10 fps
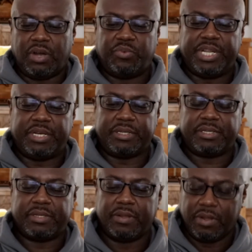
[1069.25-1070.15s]

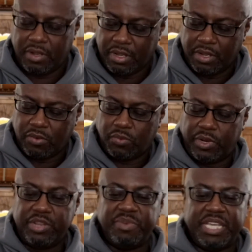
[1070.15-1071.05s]
arenas.
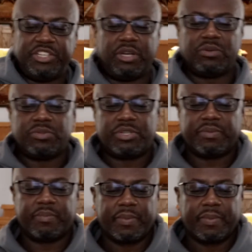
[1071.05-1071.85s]
What do you mean, Jones?